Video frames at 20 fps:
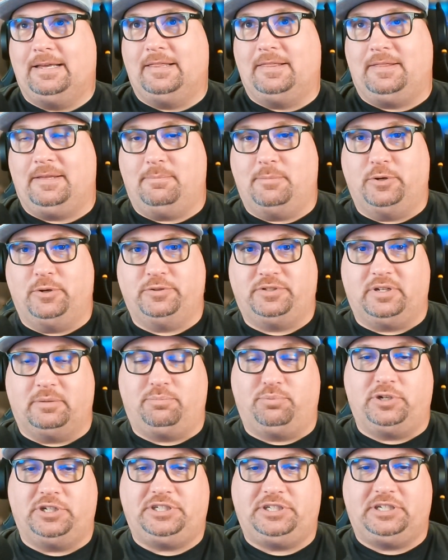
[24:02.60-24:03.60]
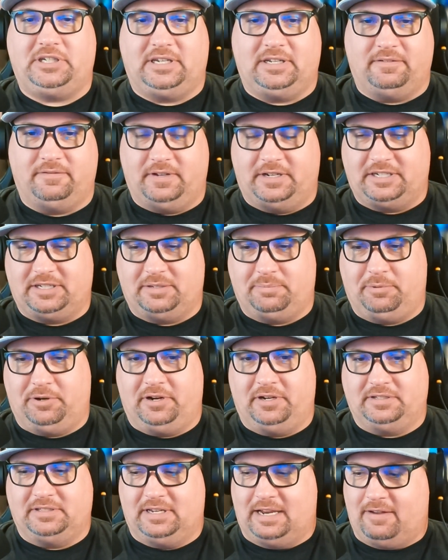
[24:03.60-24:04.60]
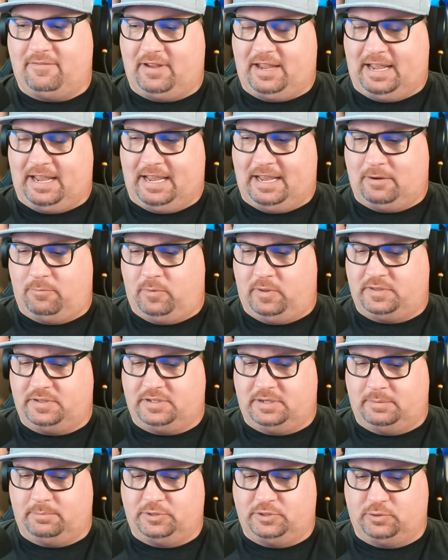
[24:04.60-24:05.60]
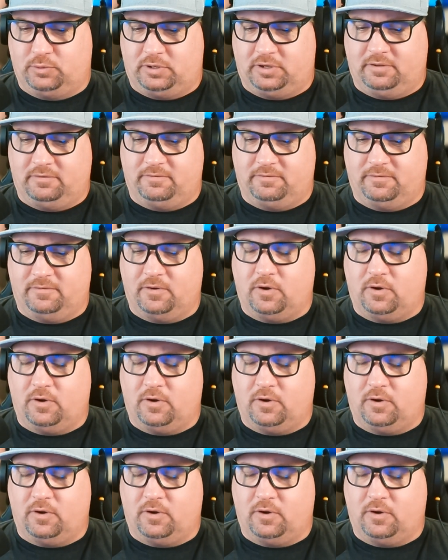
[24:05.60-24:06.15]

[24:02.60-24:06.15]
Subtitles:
The most appreciative experience that I've had with some sort of